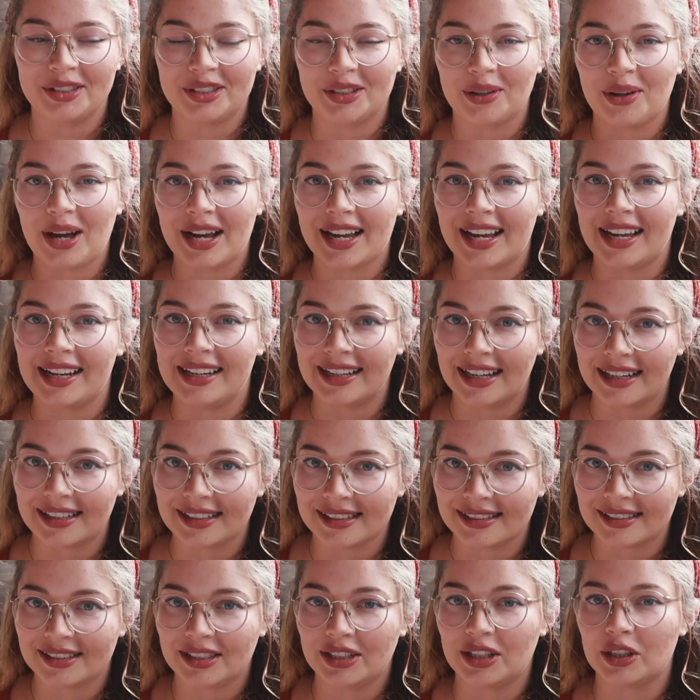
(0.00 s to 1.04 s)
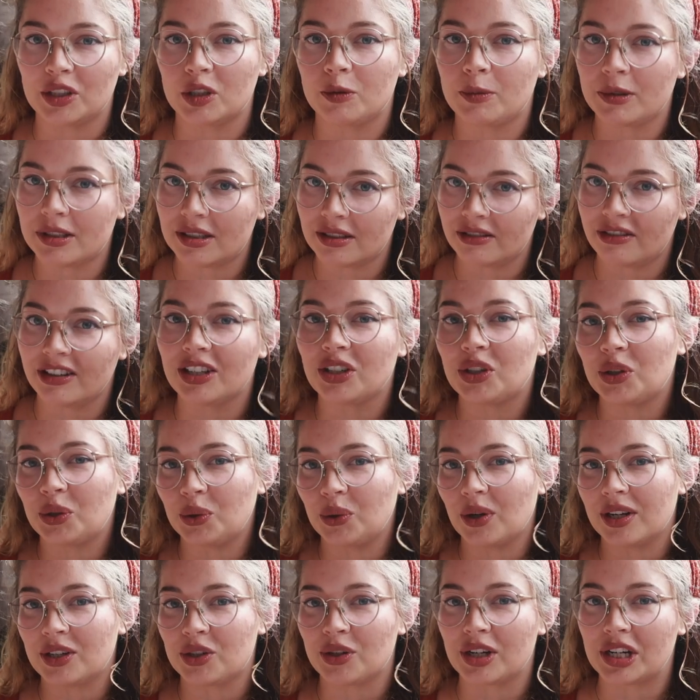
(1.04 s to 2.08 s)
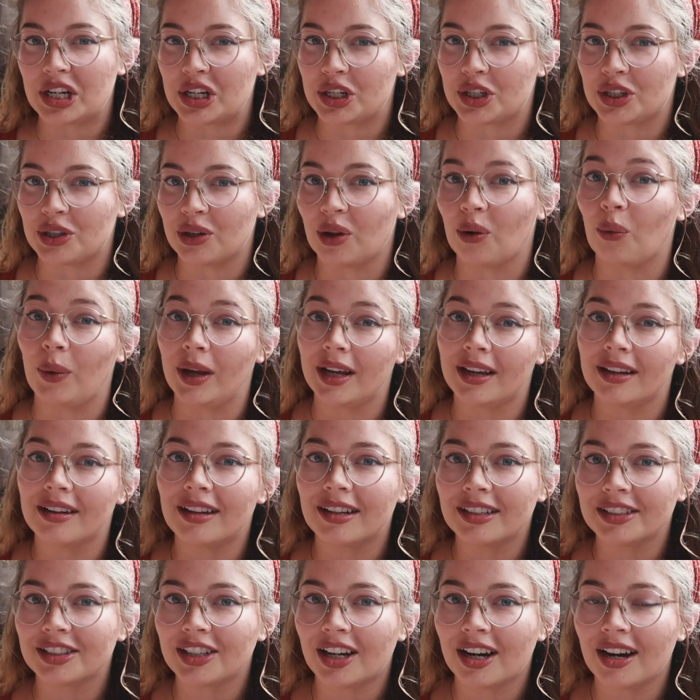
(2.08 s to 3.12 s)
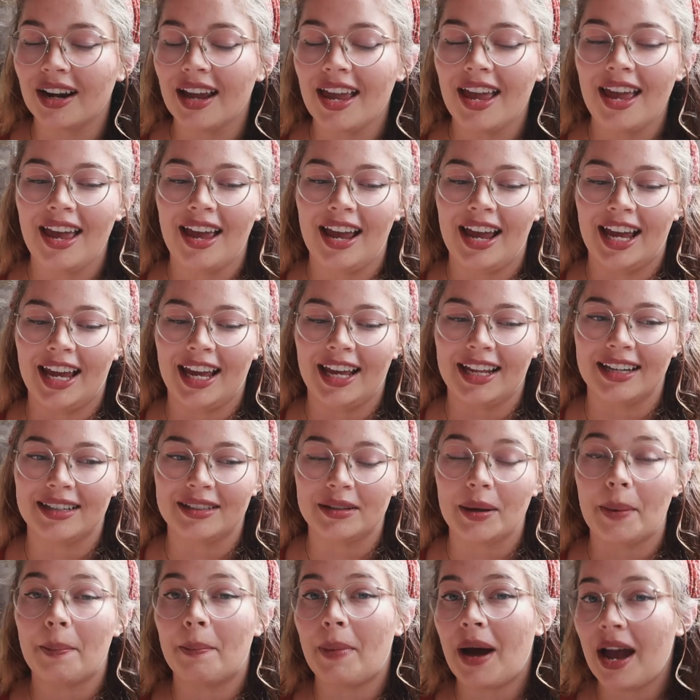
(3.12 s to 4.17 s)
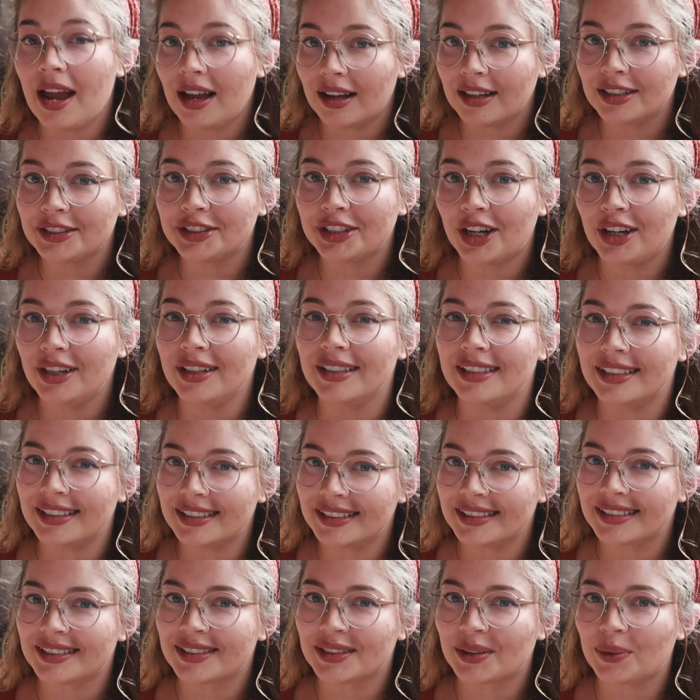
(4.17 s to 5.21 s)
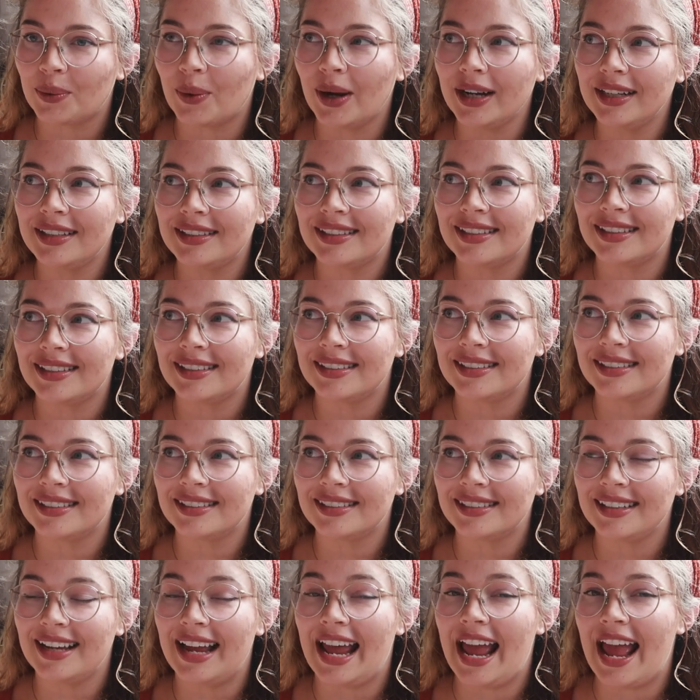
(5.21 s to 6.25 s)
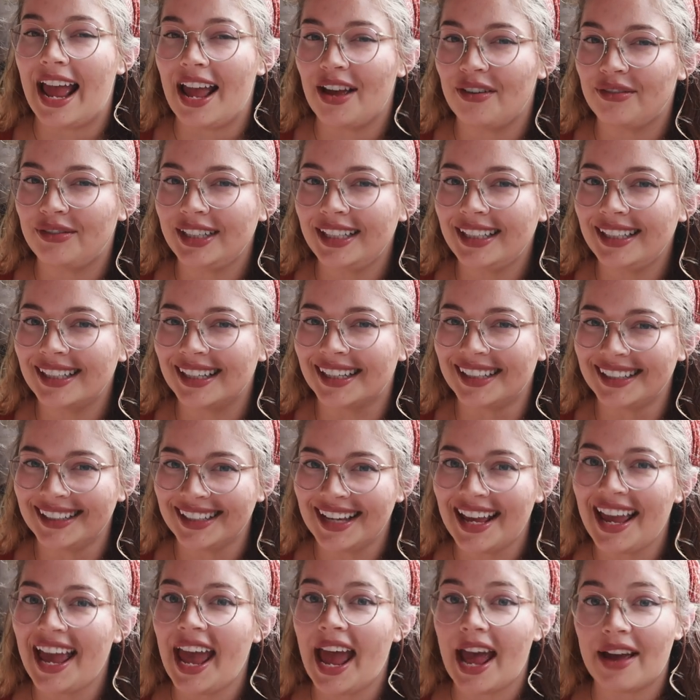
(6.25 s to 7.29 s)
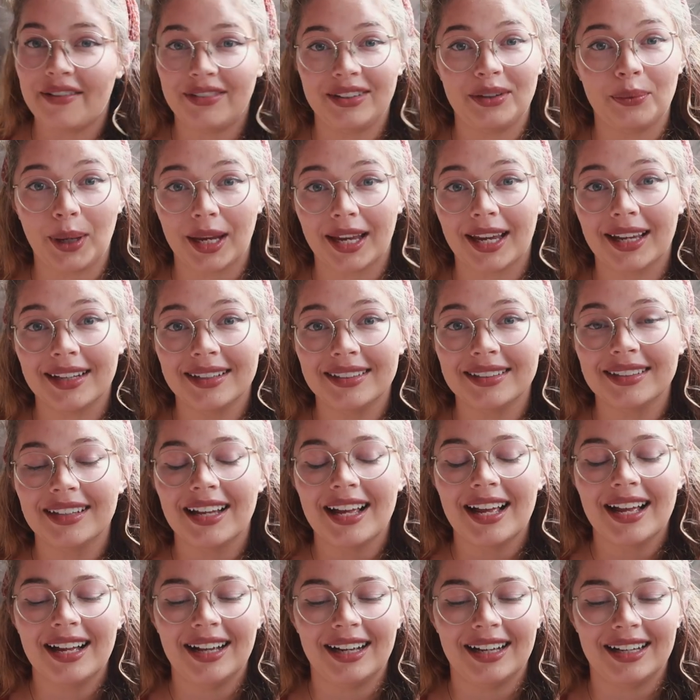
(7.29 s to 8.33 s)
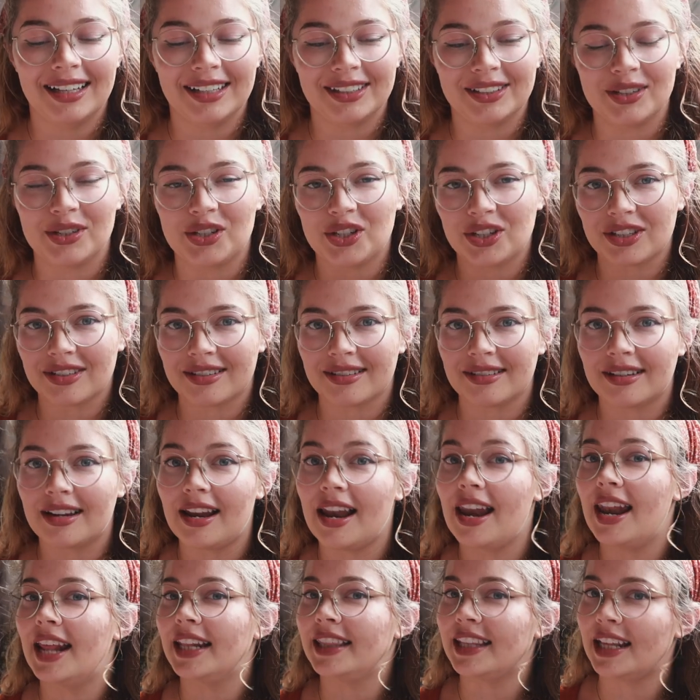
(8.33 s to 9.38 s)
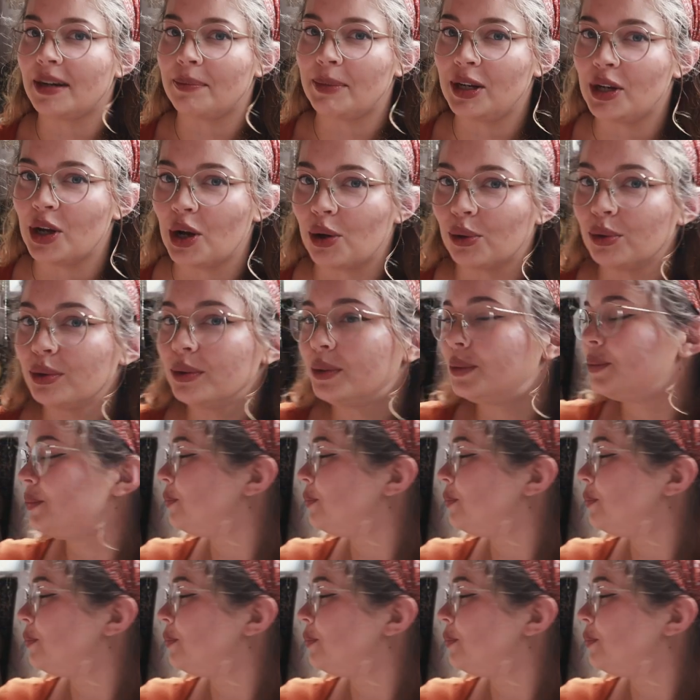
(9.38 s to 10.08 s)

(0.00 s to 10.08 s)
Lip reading: So again, that is, you know, specific to a traditional Wiccan altar. And my altar is quite heavy, heavy Wiccan. So just let that be known.